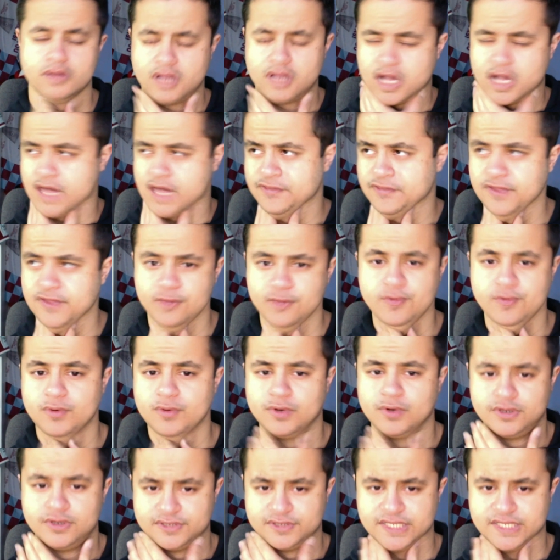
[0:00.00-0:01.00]
I think we will
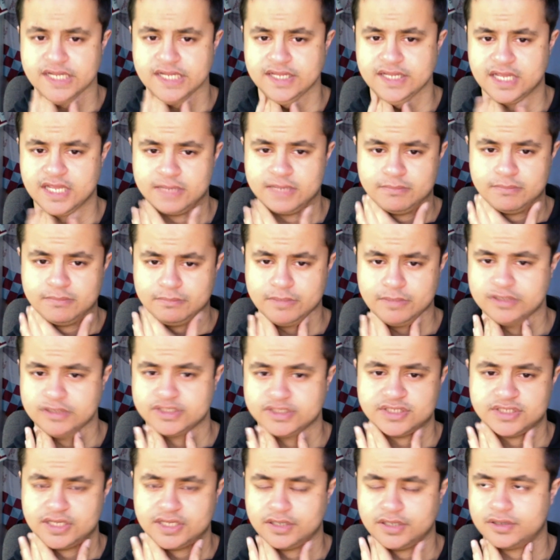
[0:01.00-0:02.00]
lose that game. I
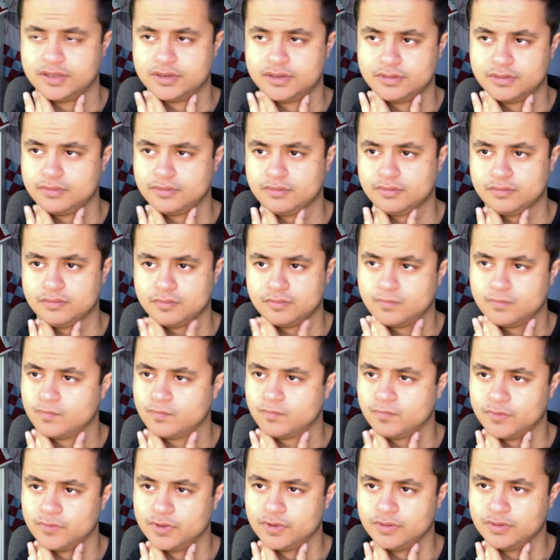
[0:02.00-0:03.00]
just think
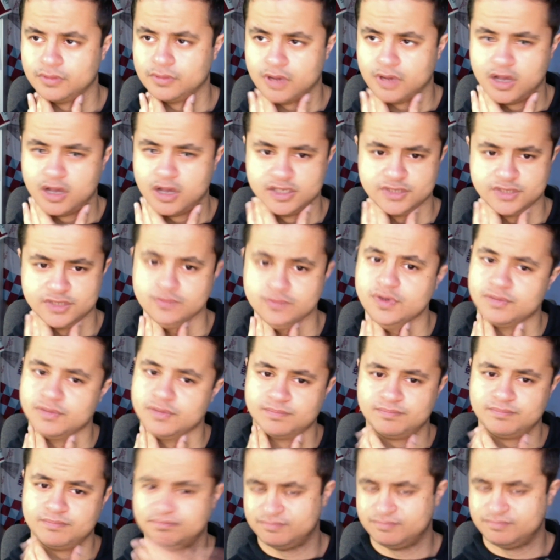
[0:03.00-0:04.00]
Arsenal will
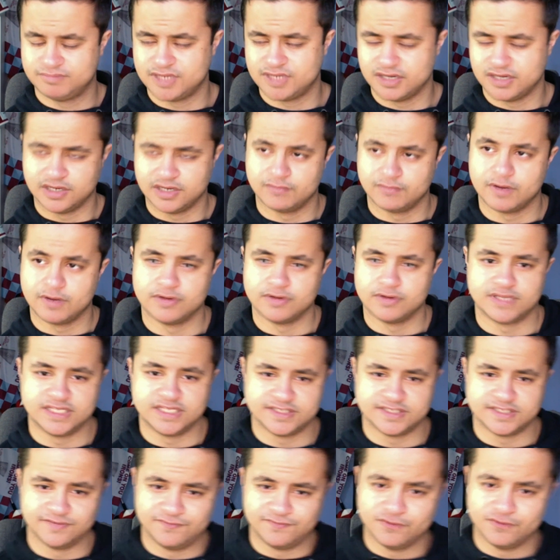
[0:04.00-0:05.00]
turned it around.
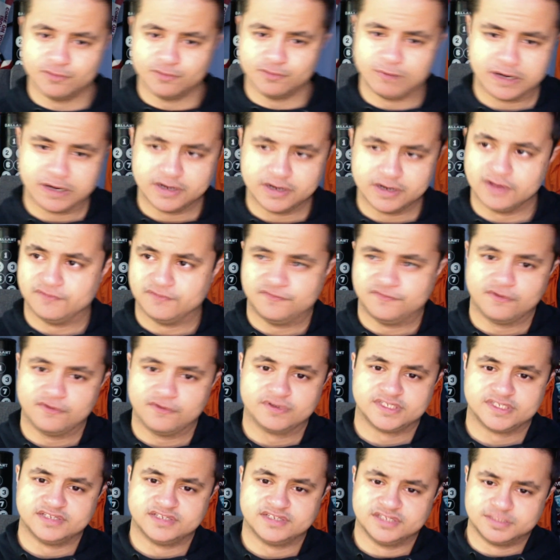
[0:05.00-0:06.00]
Decent form right now.
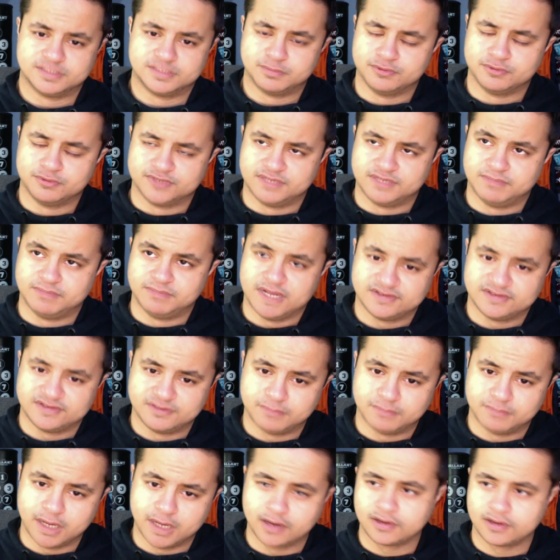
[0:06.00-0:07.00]
Forest and Sporting
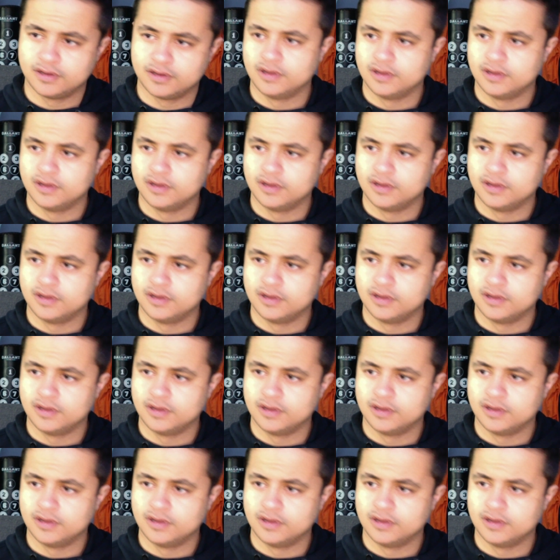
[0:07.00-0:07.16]
back-to-back.